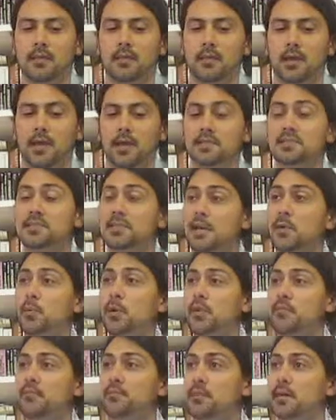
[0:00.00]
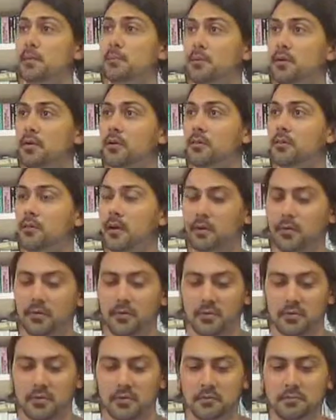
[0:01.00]
I stay away from that bird if I were
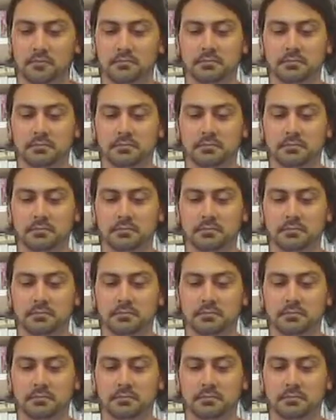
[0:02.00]
you."